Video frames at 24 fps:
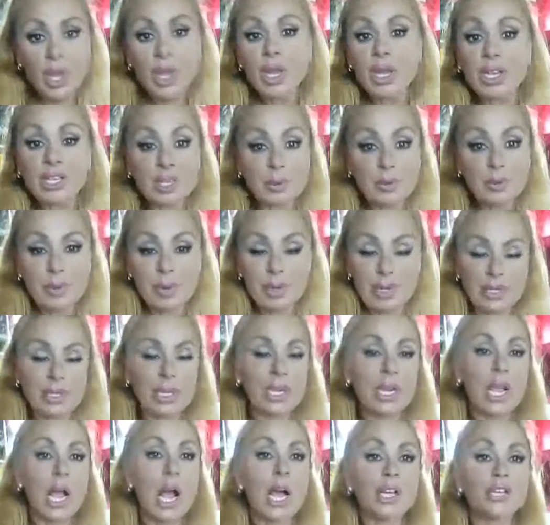It depends.
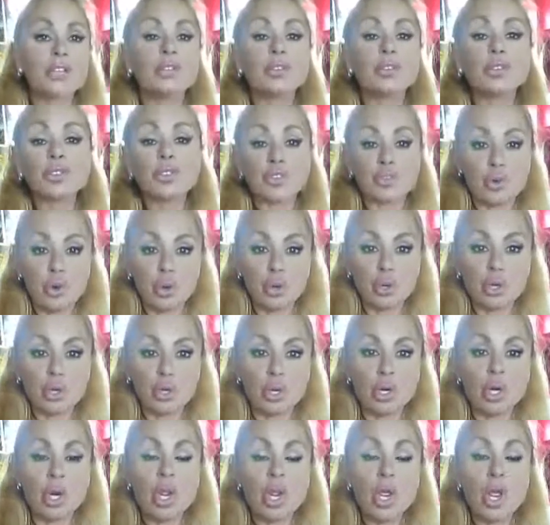Like, I do the
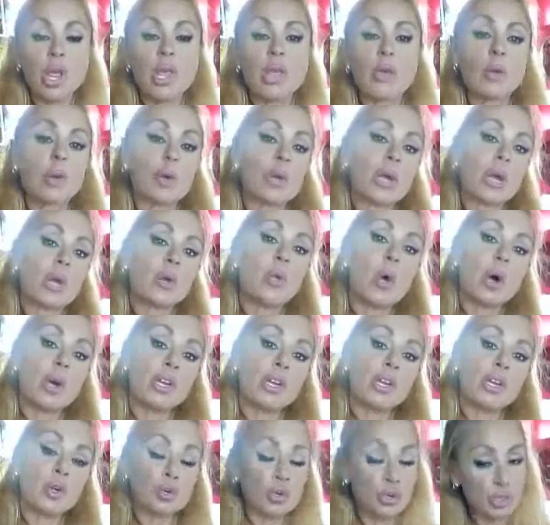stroller, and when I want
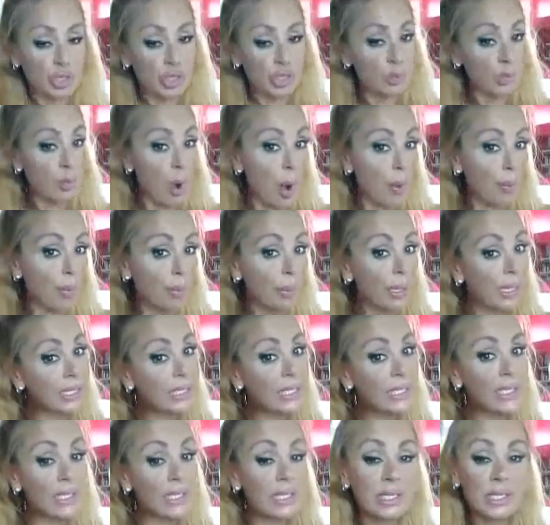to go to small
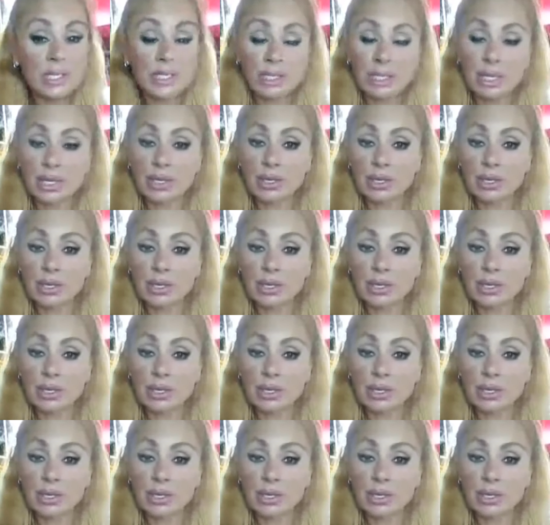places